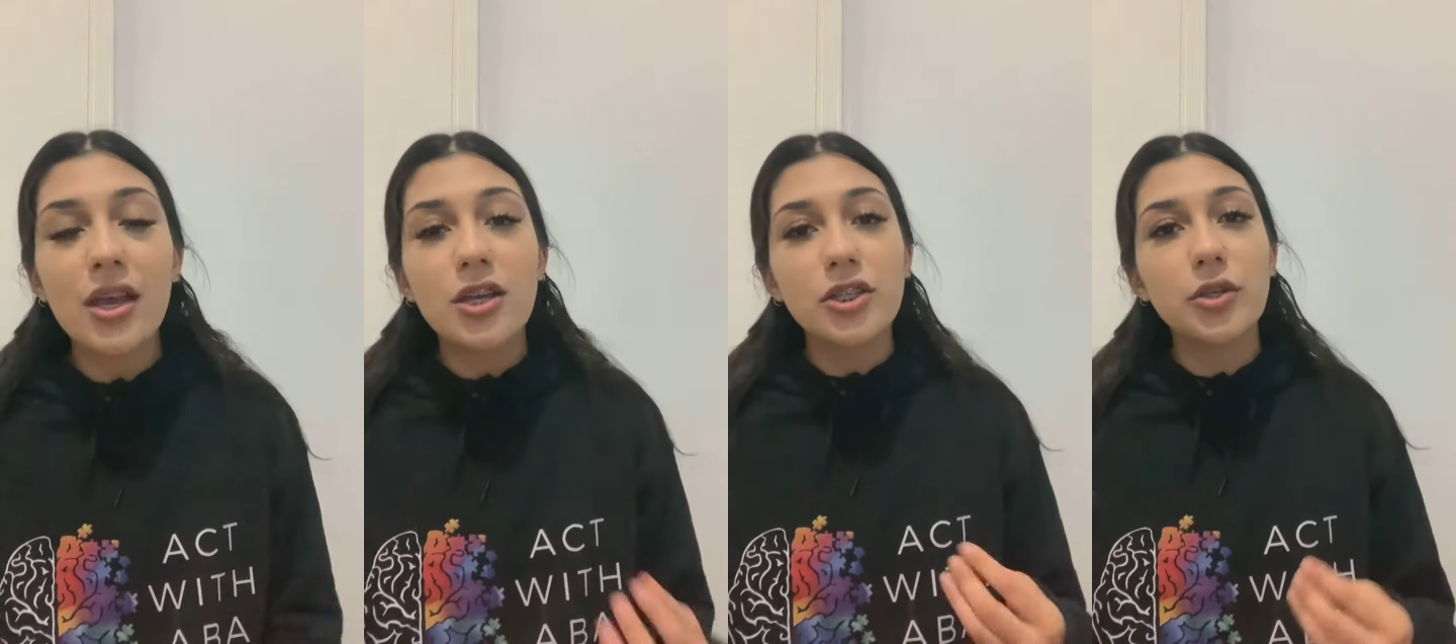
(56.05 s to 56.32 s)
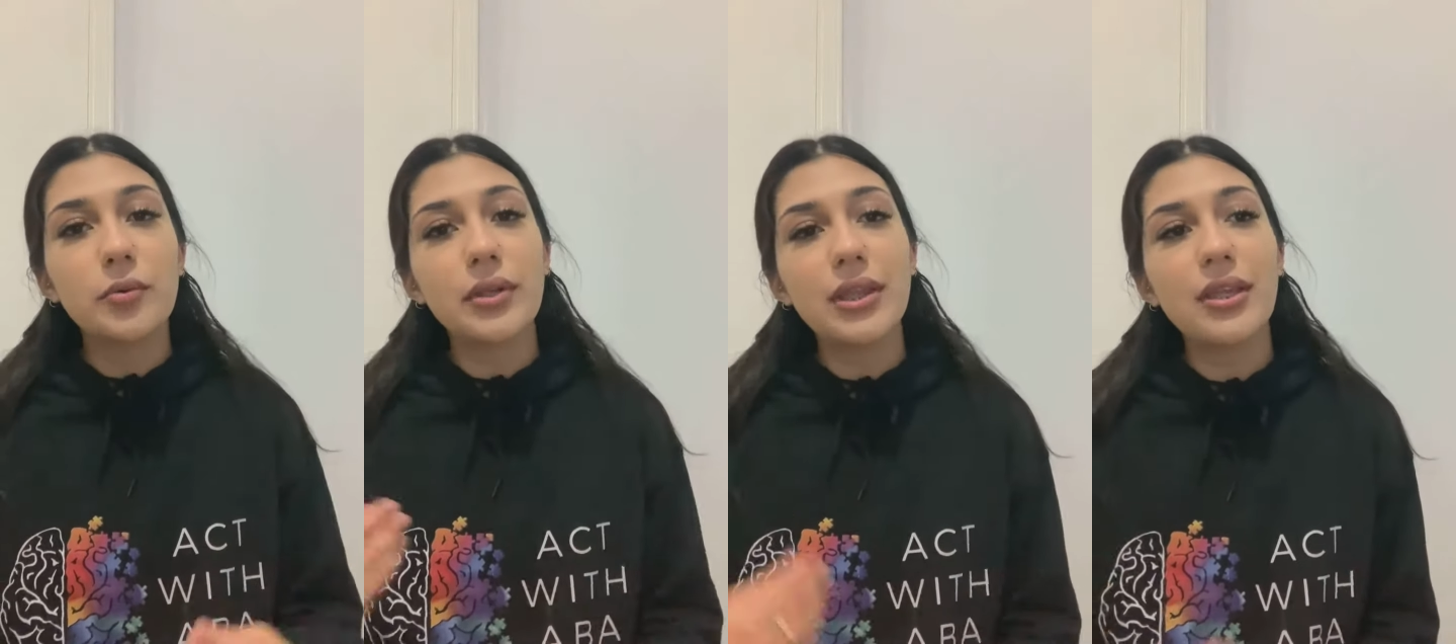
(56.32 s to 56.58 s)

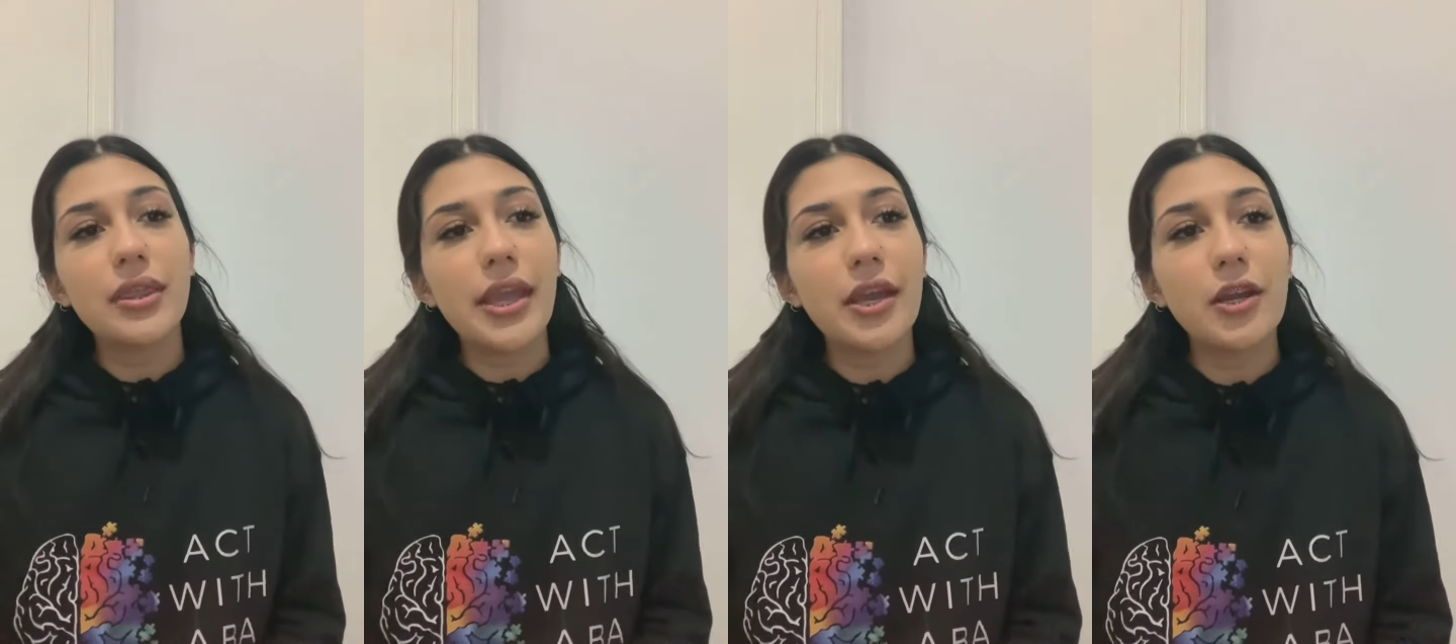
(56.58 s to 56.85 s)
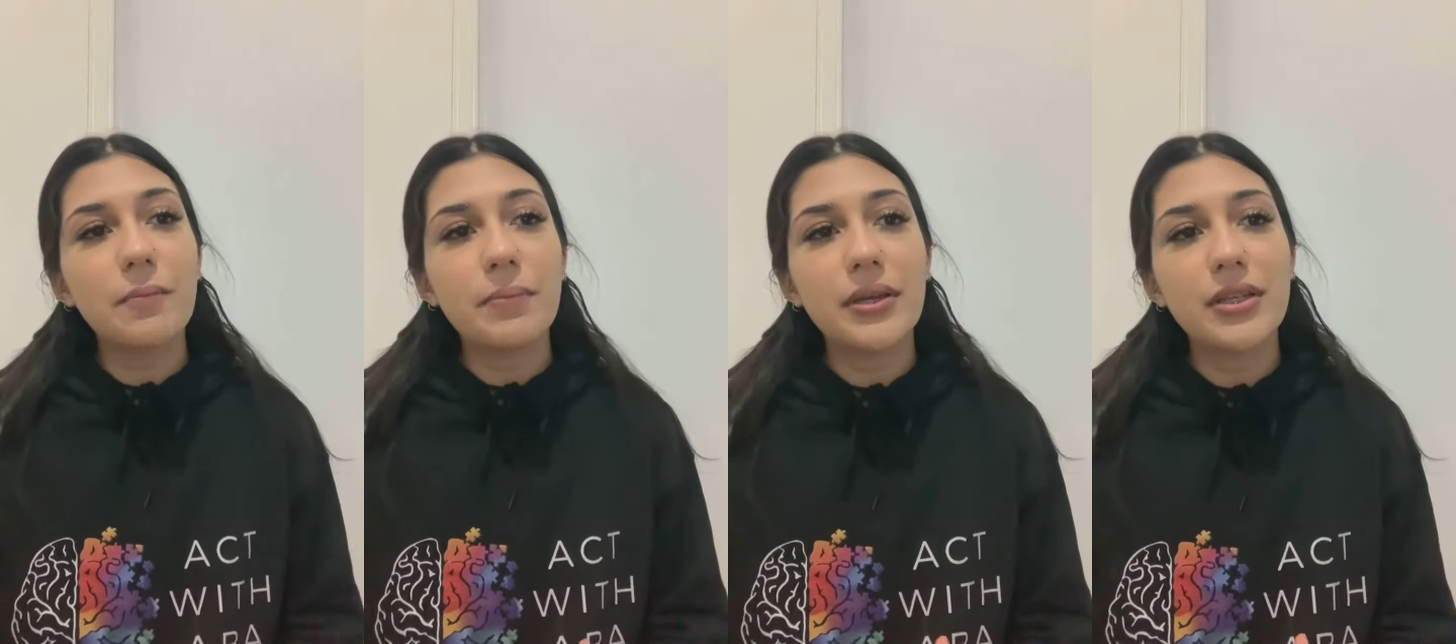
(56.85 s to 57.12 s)
So with the
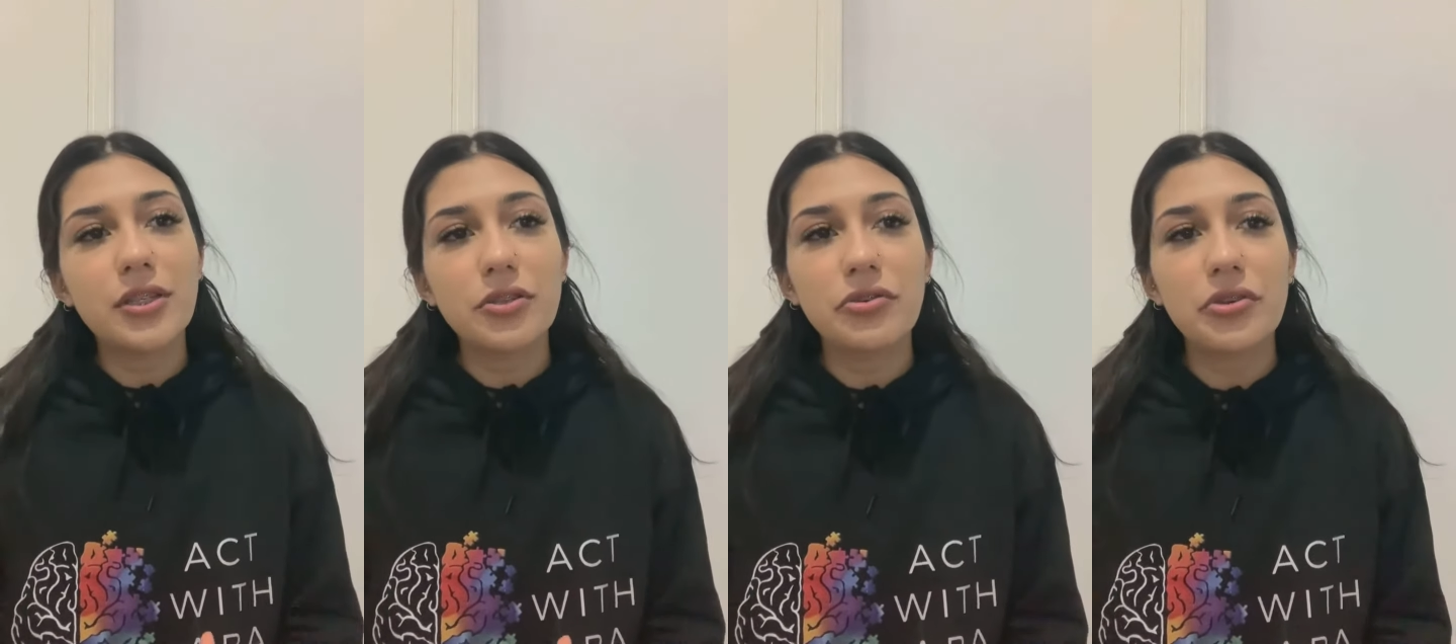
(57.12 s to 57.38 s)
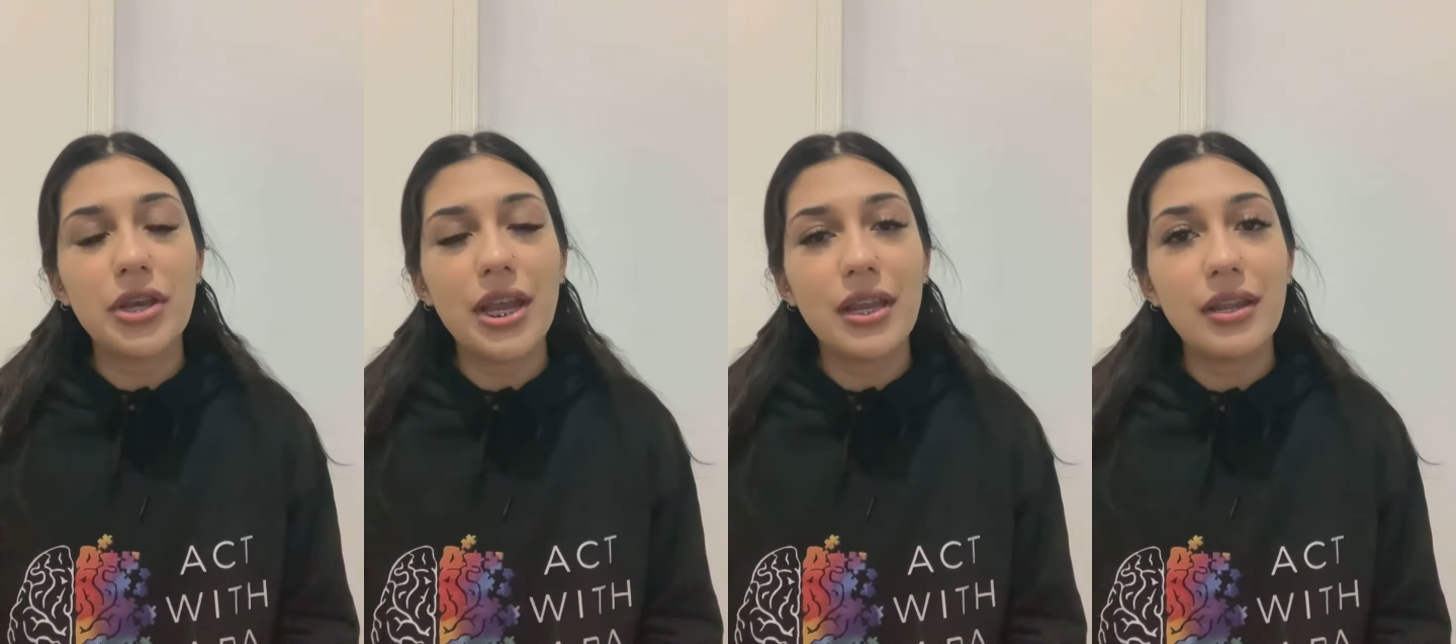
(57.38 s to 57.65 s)
therapist
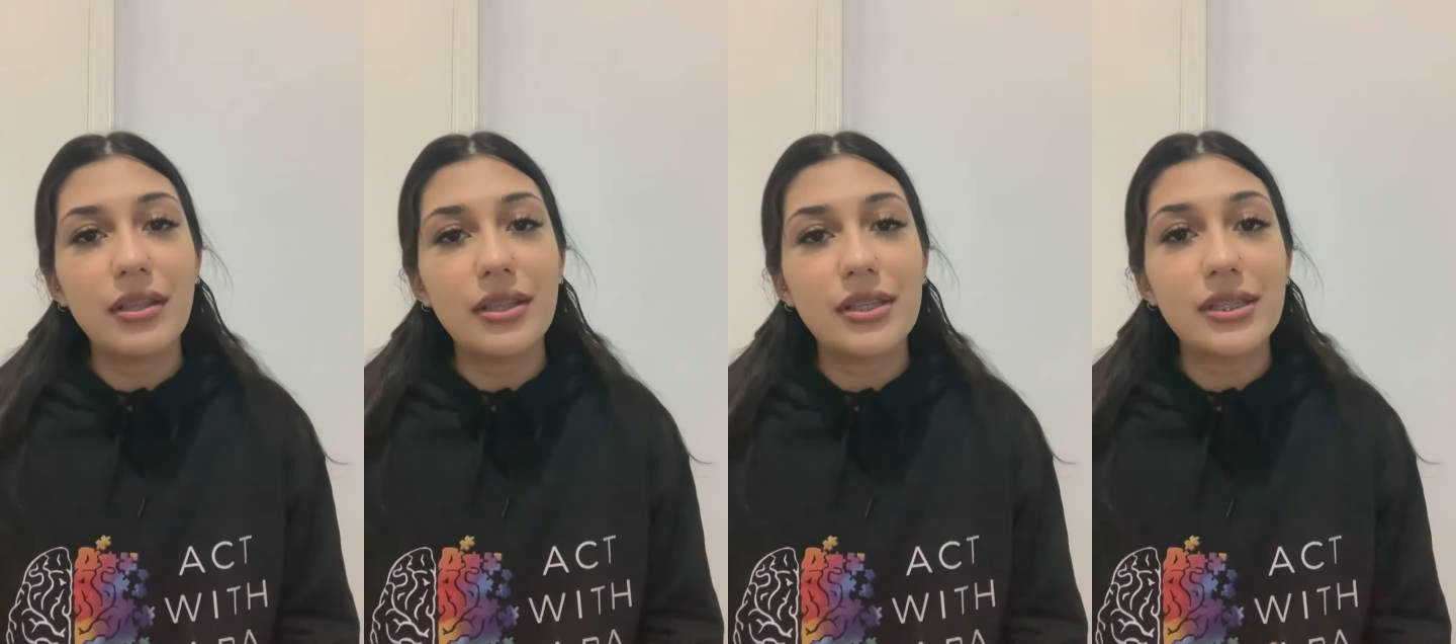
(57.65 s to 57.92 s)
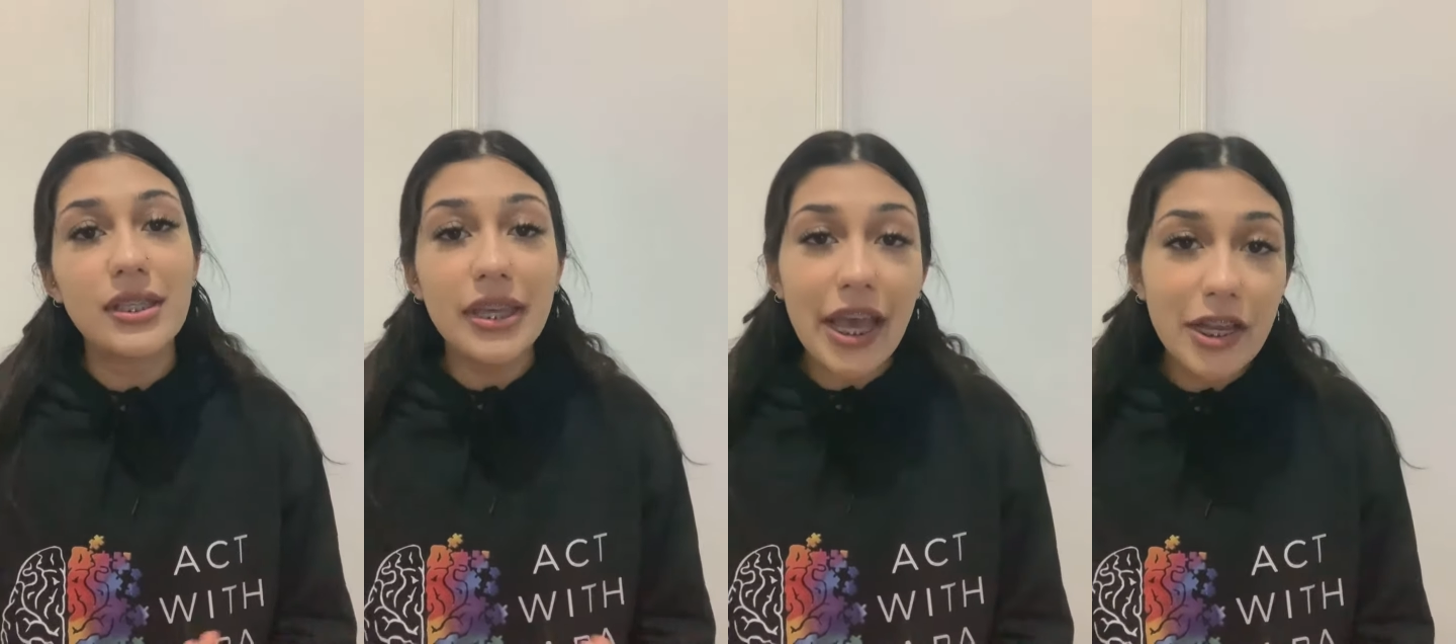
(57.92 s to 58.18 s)
creating the
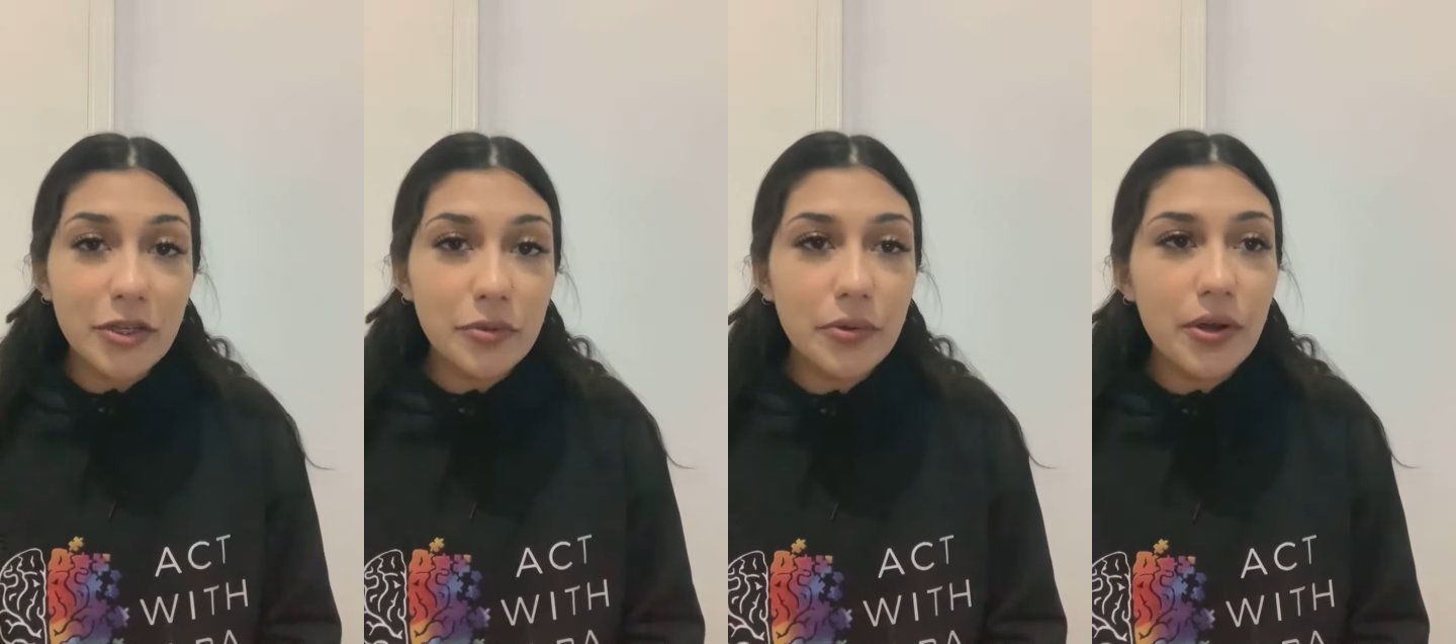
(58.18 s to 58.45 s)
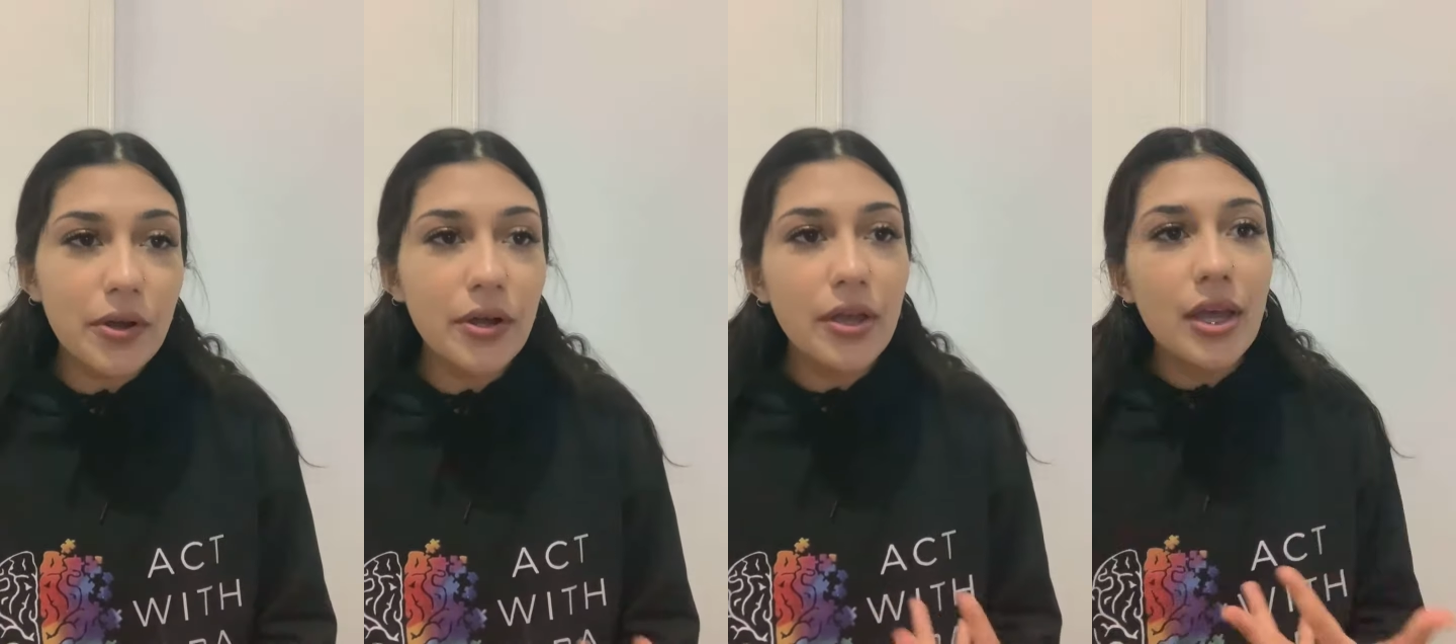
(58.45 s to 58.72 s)

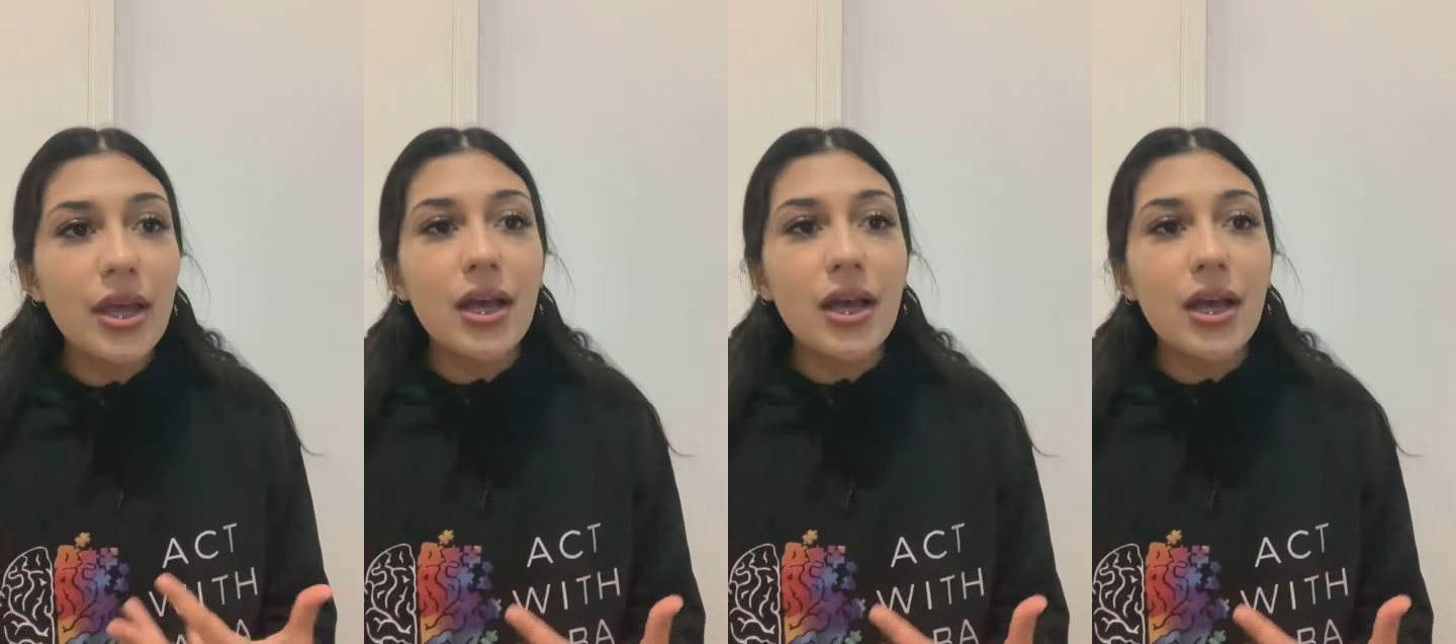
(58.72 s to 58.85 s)
schedule,